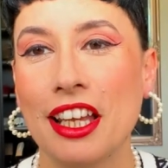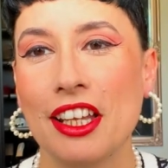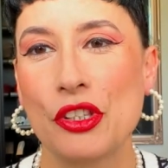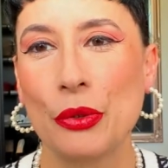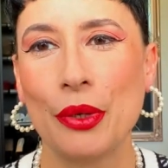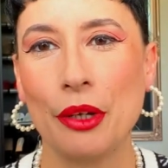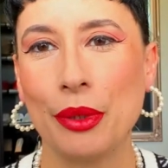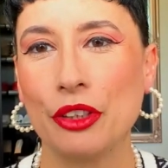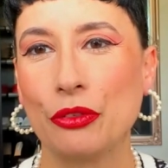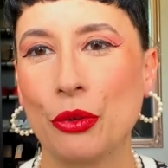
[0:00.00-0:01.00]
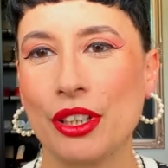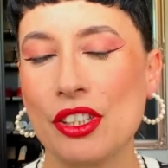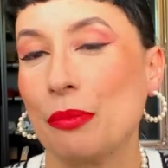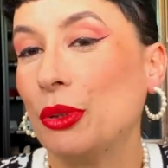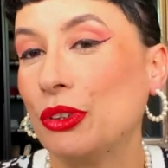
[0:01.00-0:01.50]
So I went for
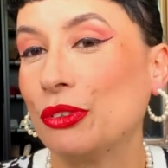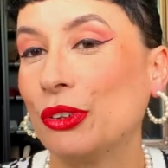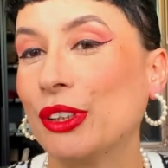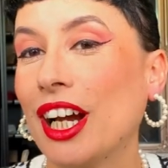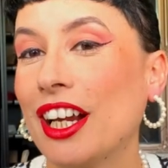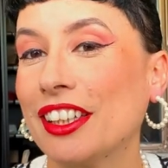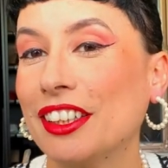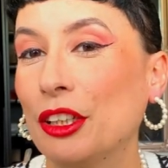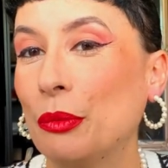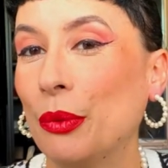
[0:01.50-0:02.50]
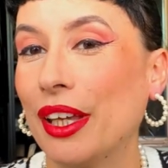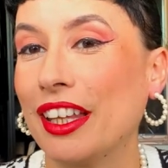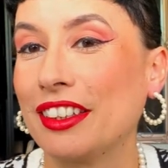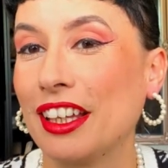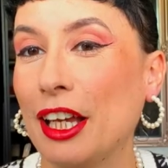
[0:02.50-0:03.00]
this beautiful cardi
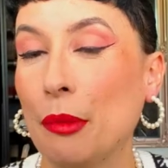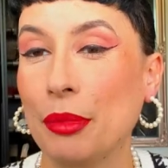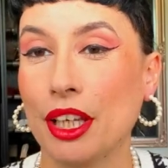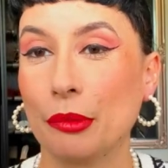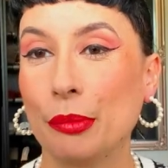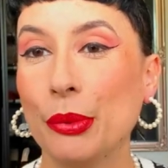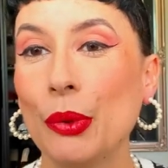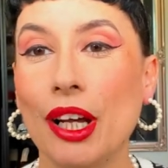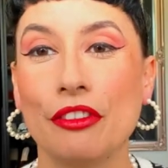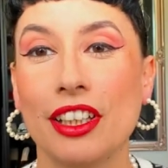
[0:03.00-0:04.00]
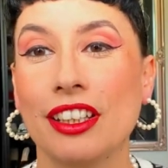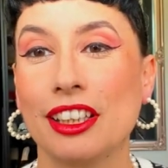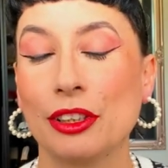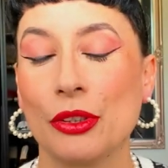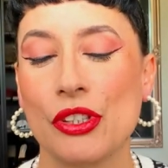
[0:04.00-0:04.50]
with a pied de poule. I think
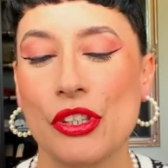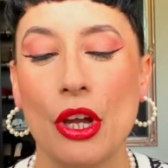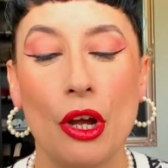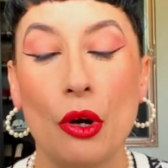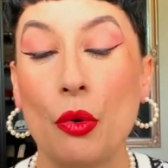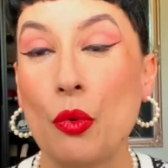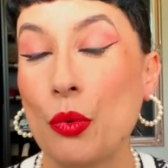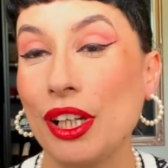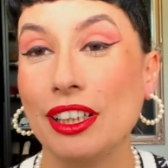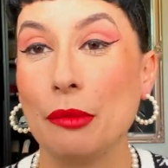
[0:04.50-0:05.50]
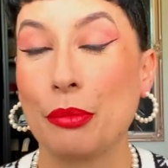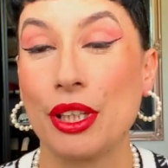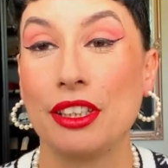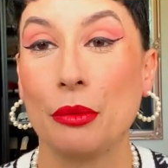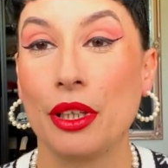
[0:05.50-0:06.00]
it looks really
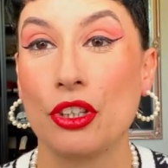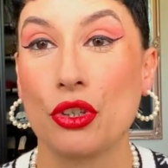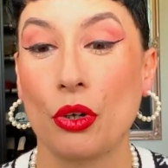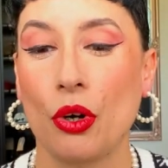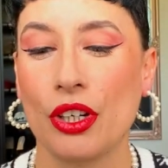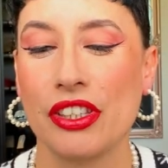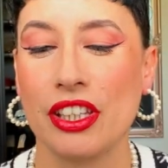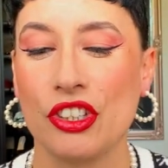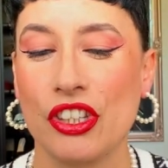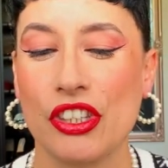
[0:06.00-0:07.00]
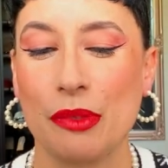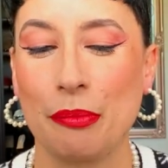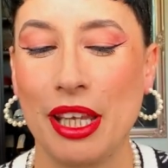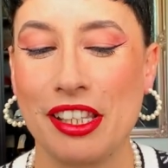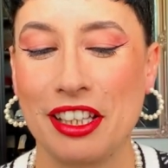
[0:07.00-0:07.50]
pretty with the shorts it just
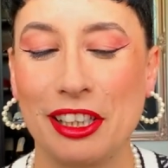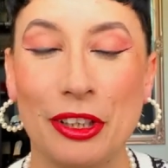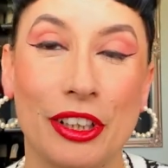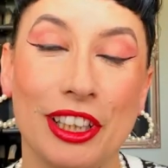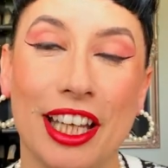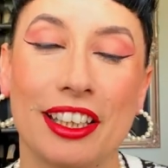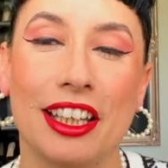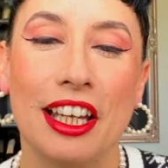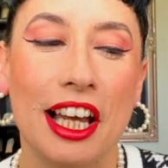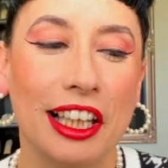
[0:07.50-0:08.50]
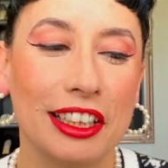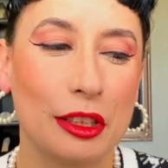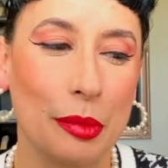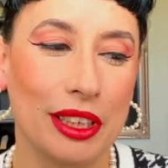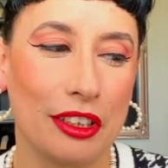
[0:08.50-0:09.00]
makes it look like a
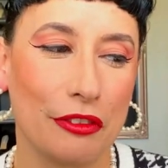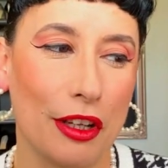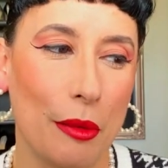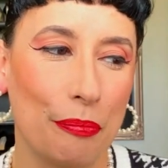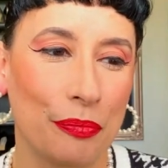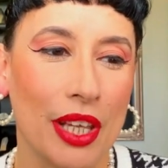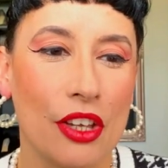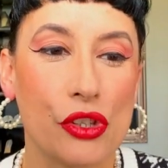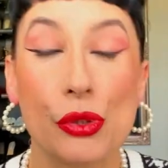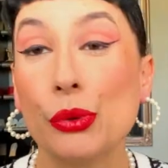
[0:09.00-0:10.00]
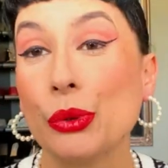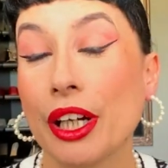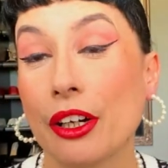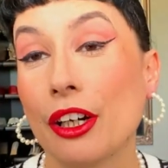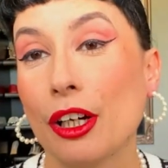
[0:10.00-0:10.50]
little bit of um
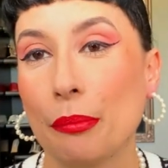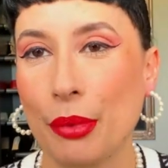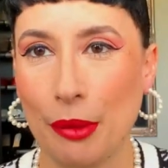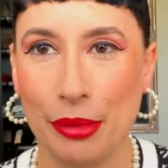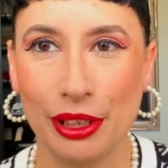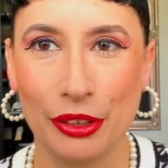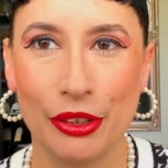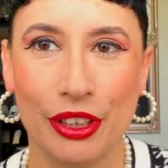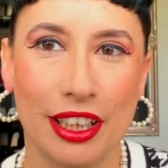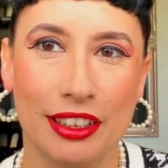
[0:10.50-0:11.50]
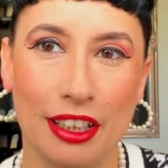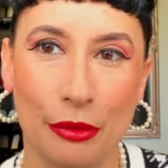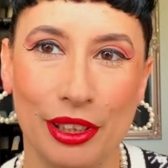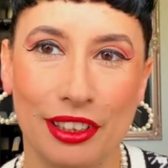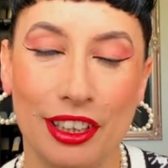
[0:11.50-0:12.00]
schoolgirl preppy look and i
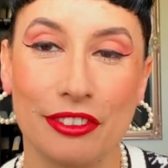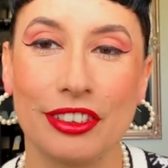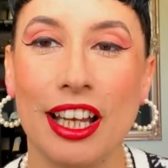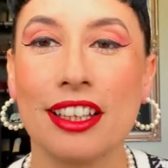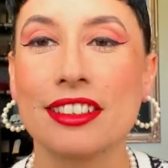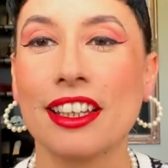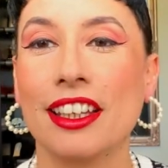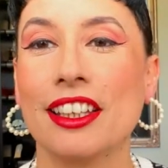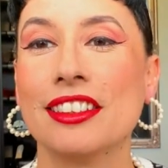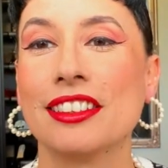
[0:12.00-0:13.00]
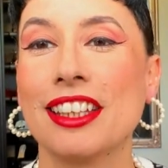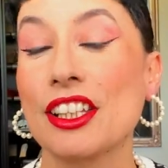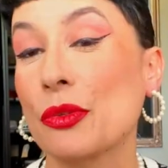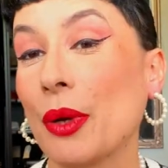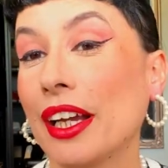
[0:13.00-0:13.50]
really love that and
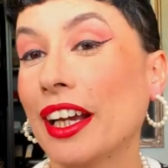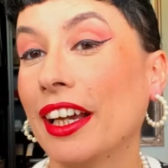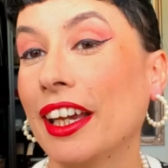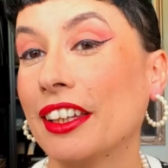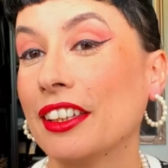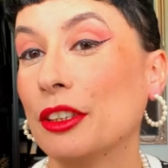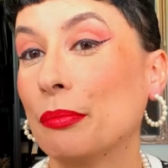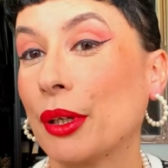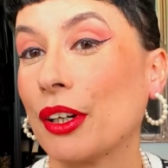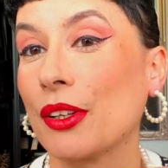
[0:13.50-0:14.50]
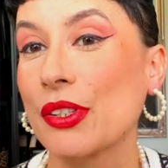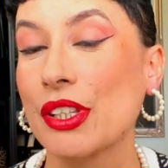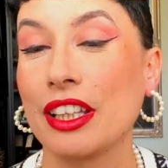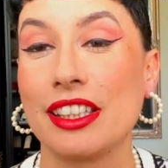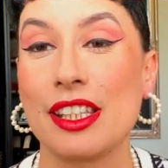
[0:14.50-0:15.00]
that's why i added the pearls
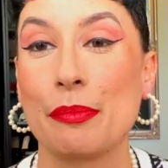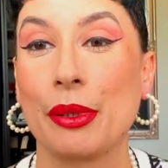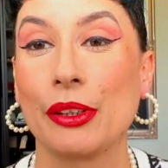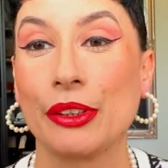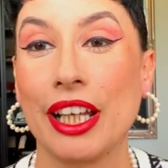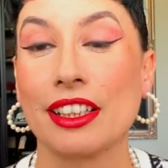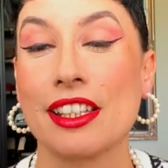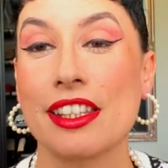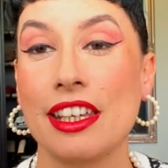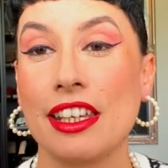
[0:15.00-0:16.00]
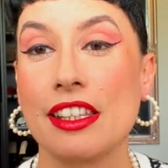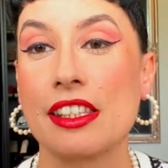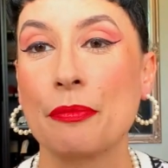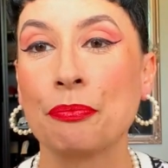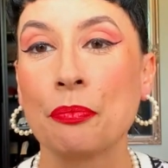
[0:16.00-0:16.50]
this pearl necklace
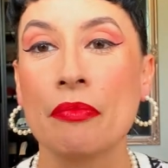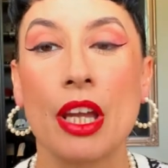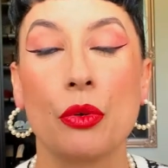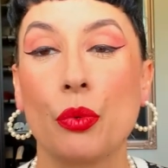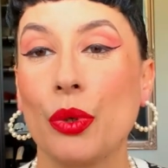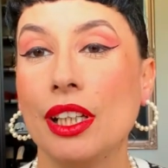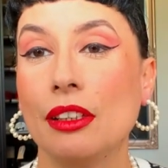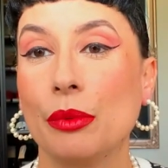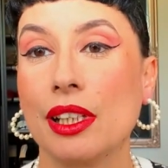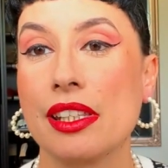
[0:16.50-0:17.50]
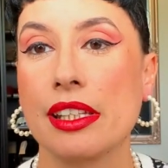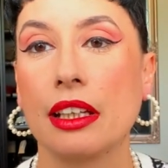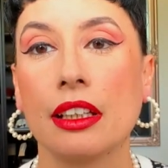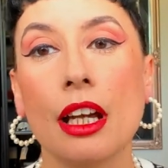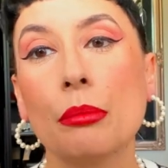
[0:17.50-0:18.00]
is really really
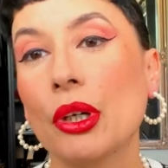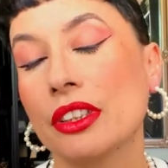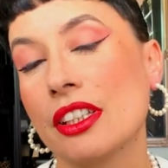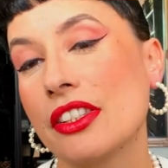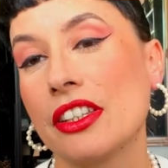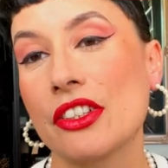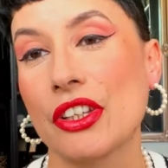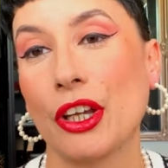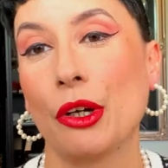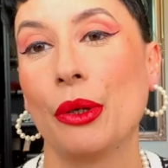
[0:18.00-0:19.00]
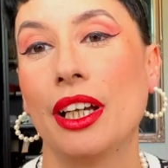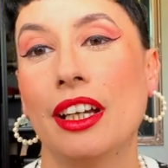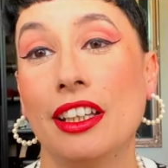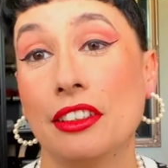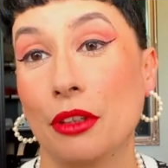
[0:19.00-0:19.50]
stunning i bought this years ago
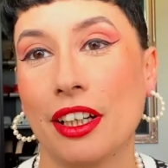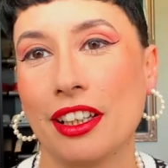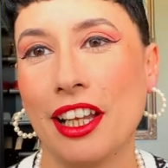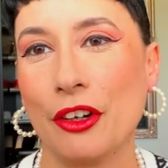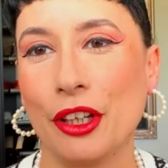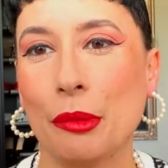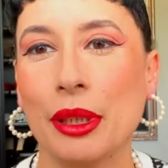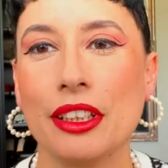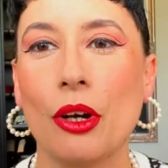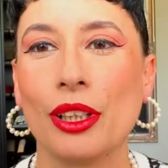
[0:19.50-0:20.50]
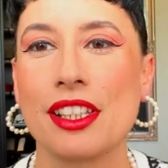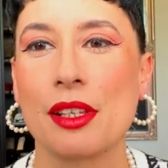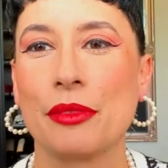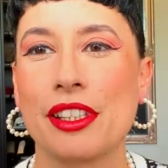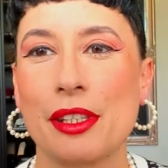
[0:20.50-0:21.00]
uh, in gran canaria but i'll link
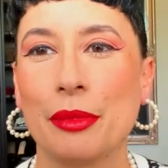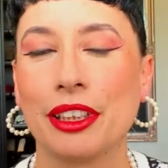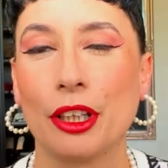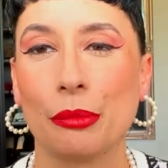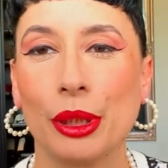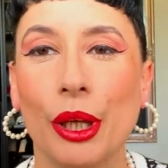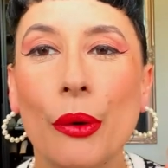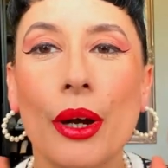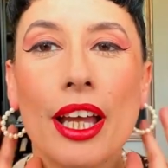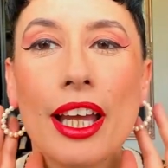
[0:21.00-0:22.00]
something similar down below